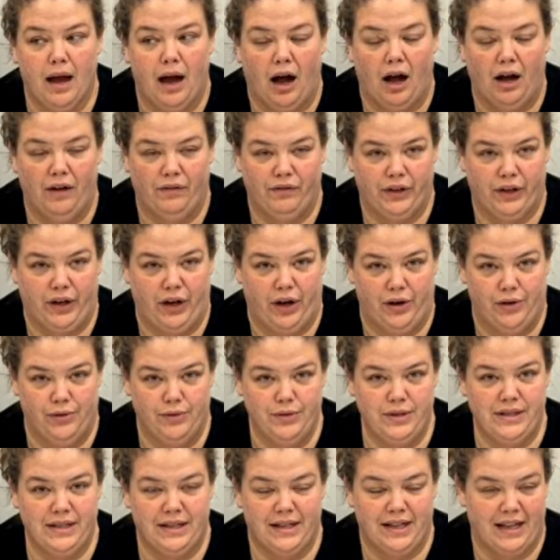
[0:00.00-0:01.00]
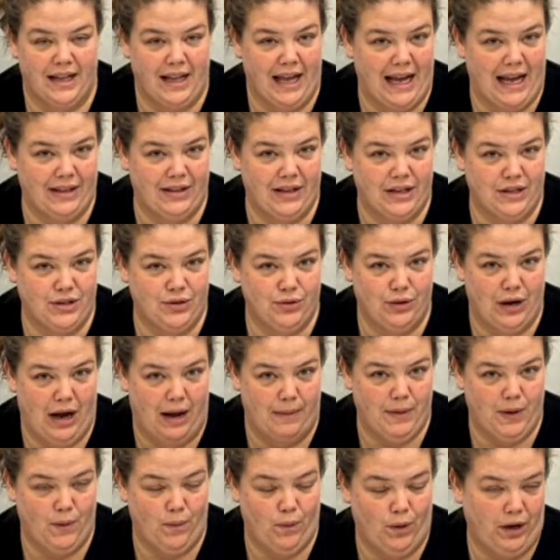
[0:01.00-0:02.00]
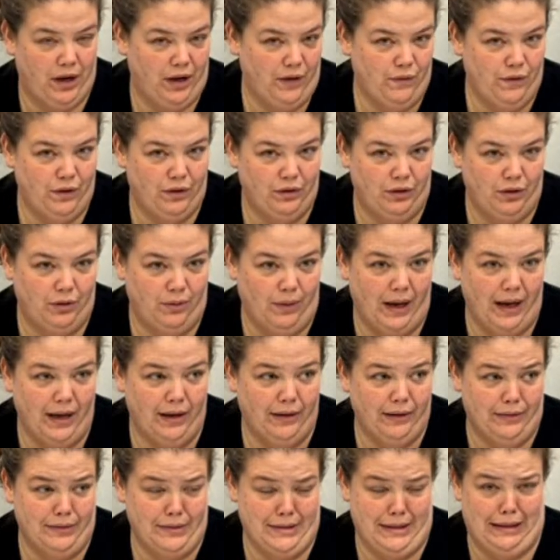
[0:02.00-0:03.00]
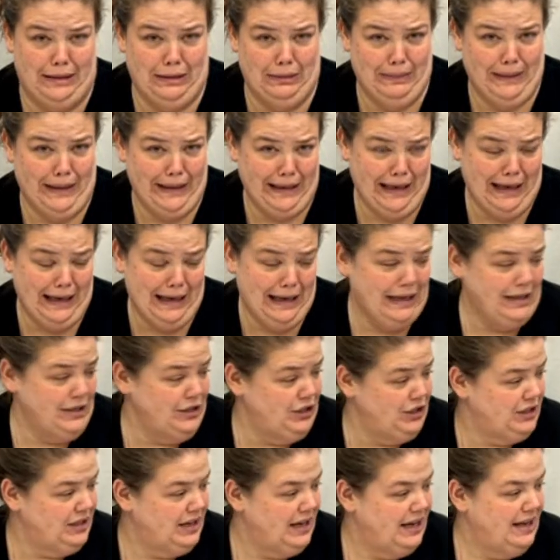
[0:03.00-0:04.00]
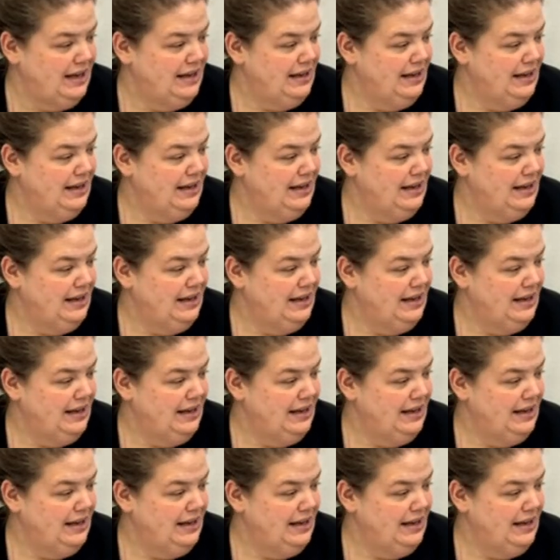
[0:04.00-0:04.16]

off the coast, and then they had that tsunami warning for a little while, and I was like, oh my gosh.